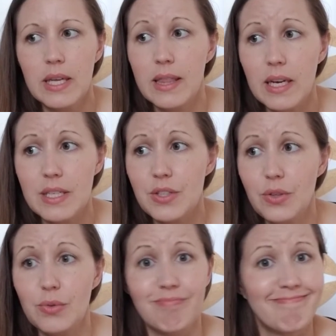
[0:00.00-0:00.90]
That
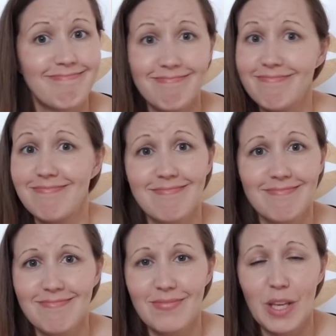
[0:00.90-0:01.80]
too
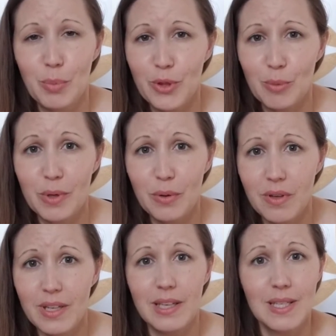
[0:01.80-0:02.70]
they put their mouth on
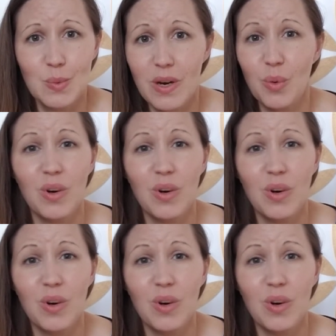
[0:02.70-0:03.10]
and guess what?